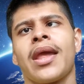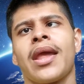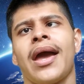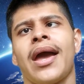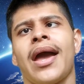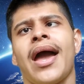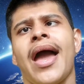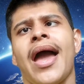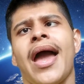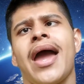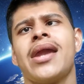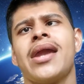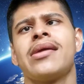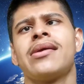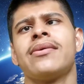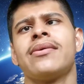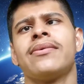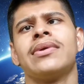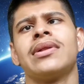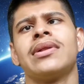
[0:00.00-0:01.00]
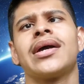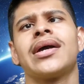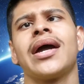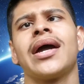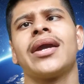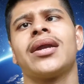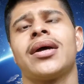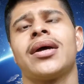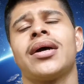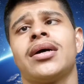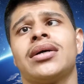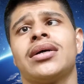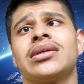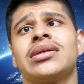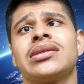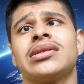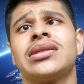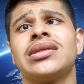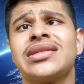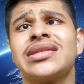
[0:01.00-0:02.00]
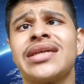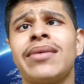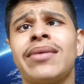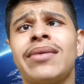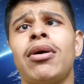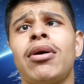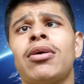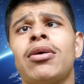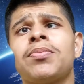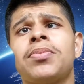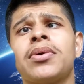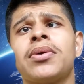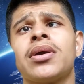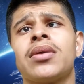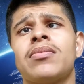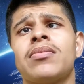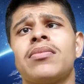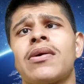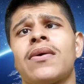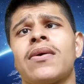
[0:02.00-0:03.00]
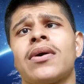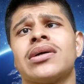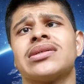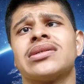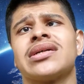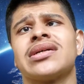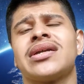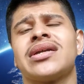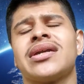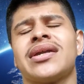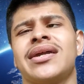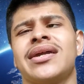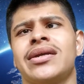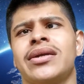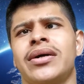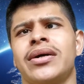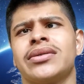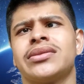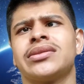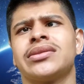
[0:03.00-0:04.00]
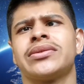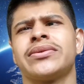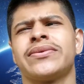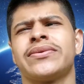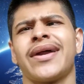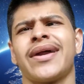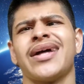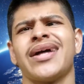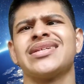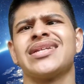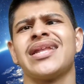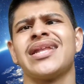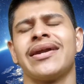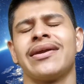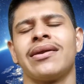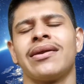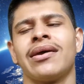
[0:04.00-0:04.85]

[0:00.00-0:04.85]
and you will get the same output because it need not to translate.